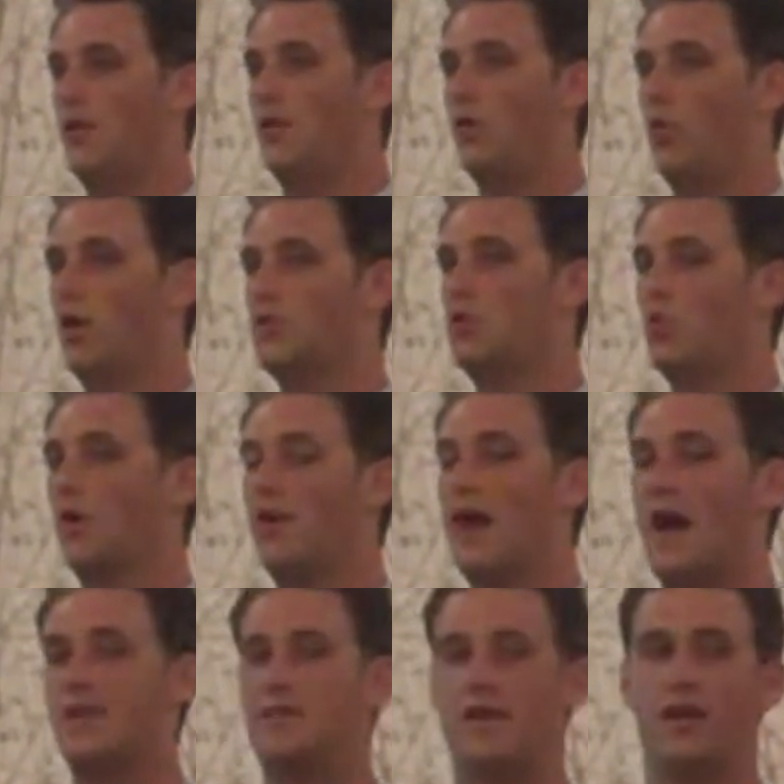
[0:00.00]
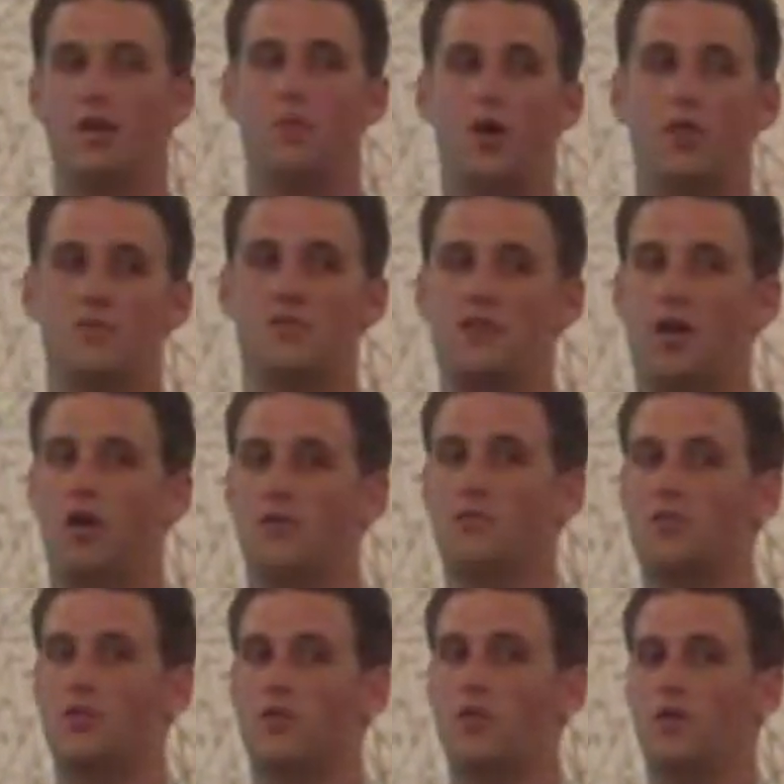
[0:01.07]
The ones who are not taking it upon
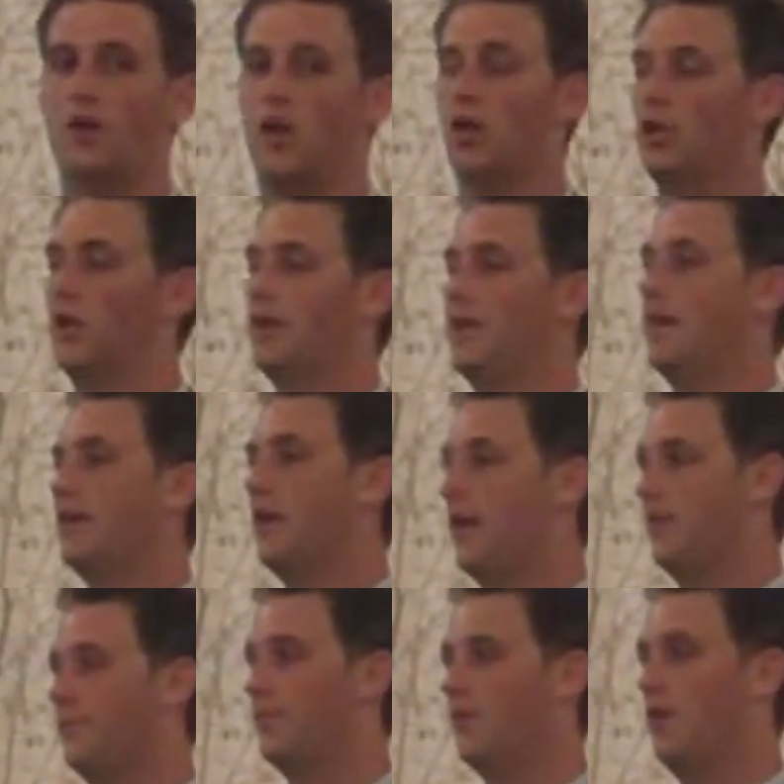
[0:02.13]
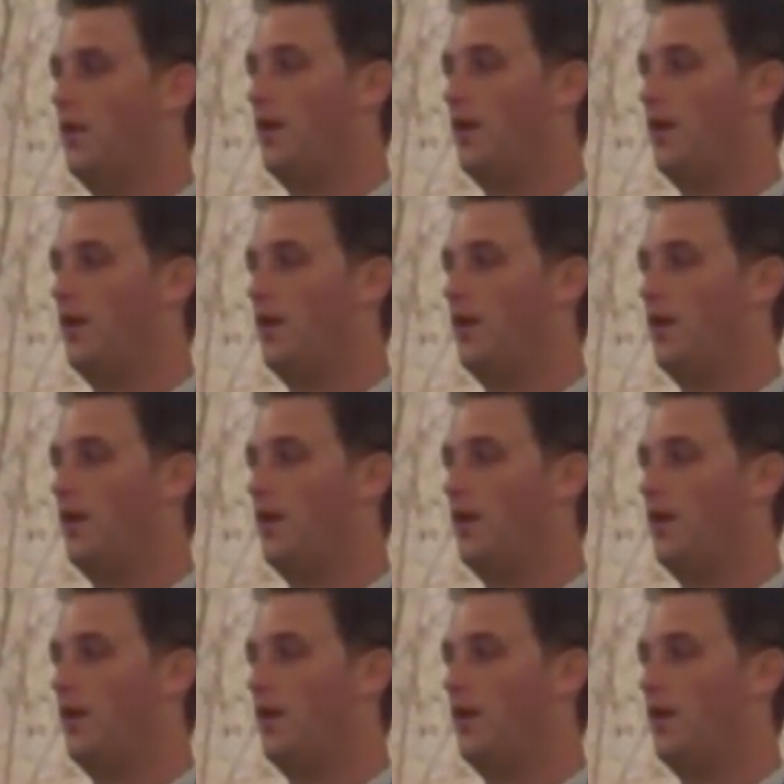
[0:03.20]
themselves are going to get cut.